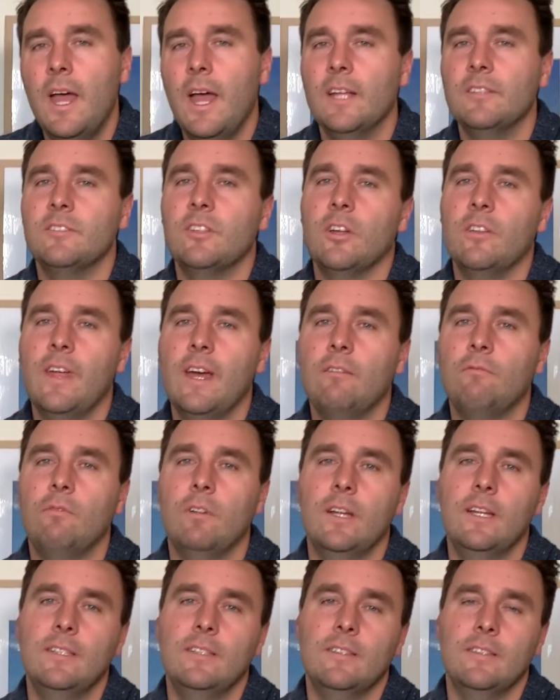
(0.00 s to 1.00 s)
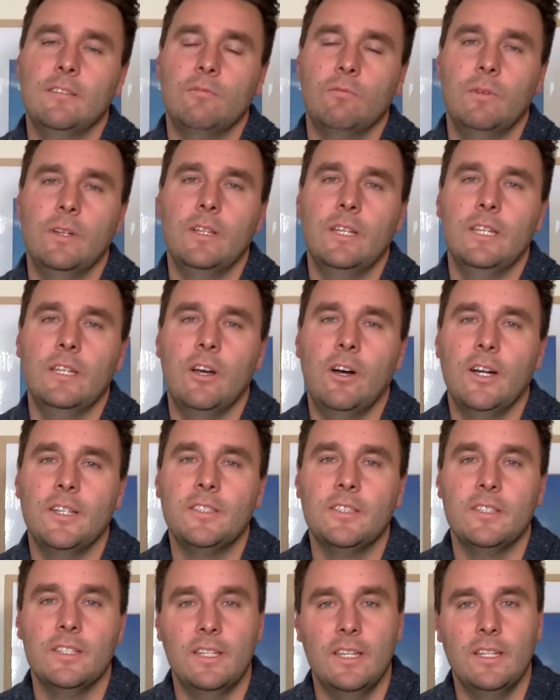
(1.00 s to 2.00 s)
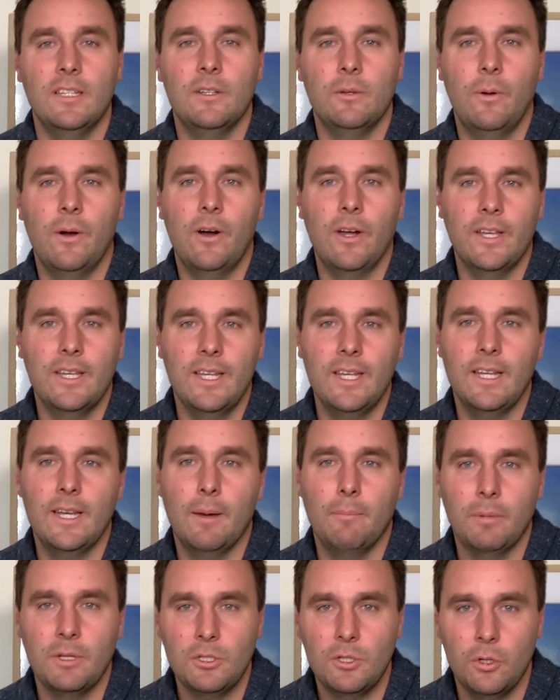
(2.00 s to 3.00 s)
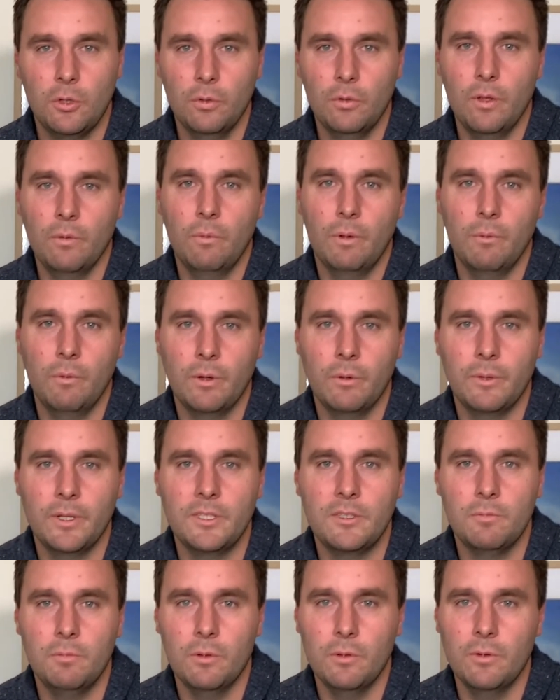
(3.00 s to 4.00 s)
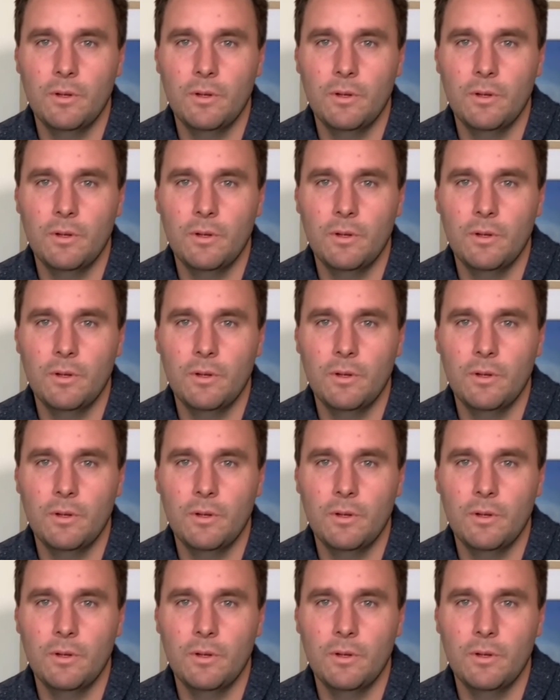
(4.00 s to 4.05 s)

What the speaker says: And so that leads us really nicely into idea number 2 that we want to explore